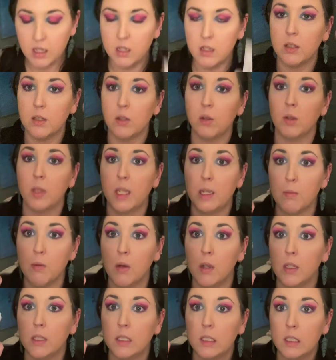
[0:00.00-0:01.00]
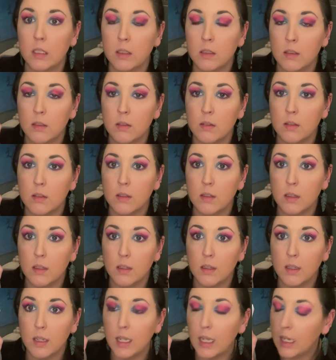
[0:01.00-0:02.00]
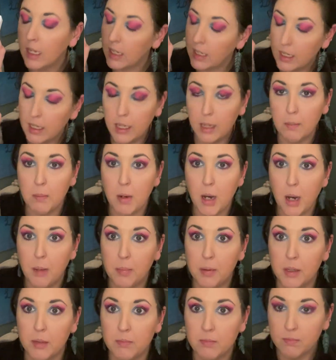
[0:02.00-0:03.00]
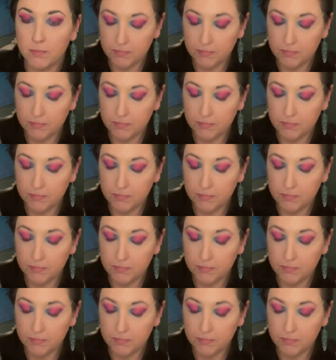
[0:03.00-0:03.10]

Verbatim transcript: So Libras, get popping.